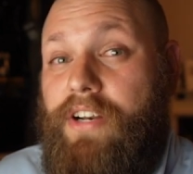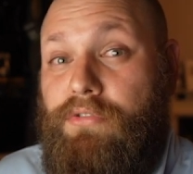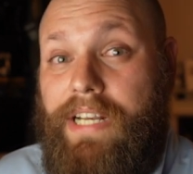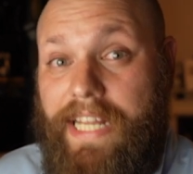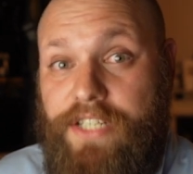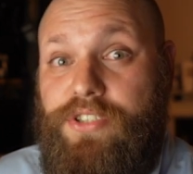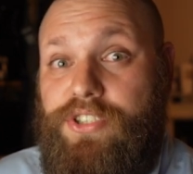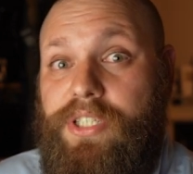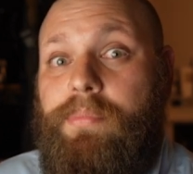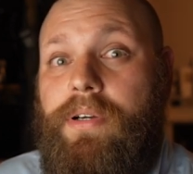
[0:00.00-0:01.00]

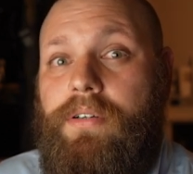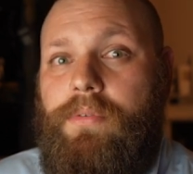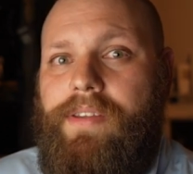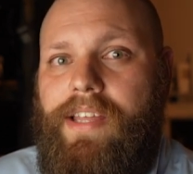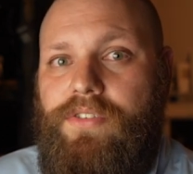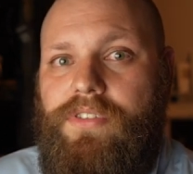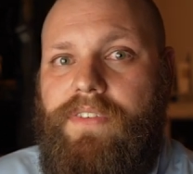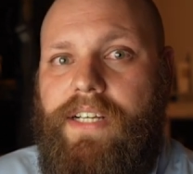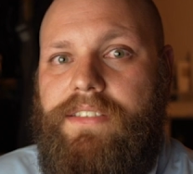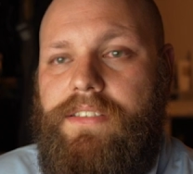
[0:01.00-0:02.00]
relationship with those
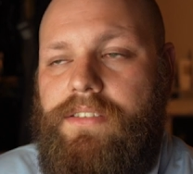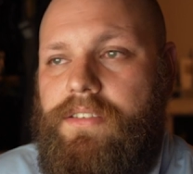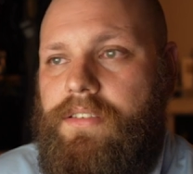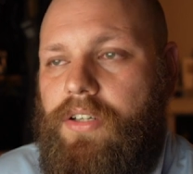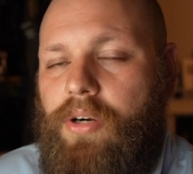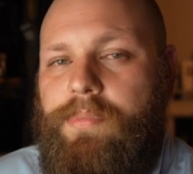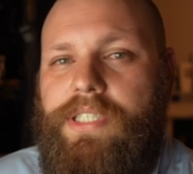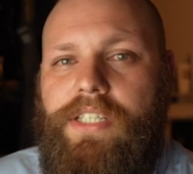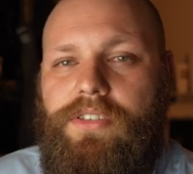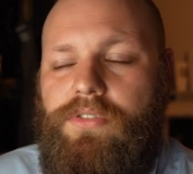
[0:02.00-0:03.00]
devices, the
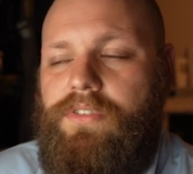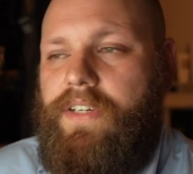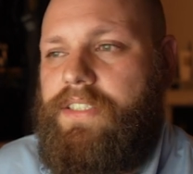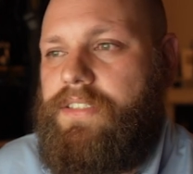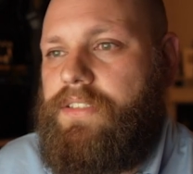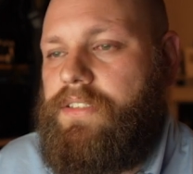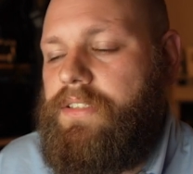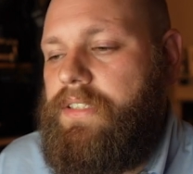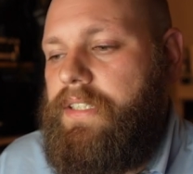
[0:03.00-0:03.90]
computational devices.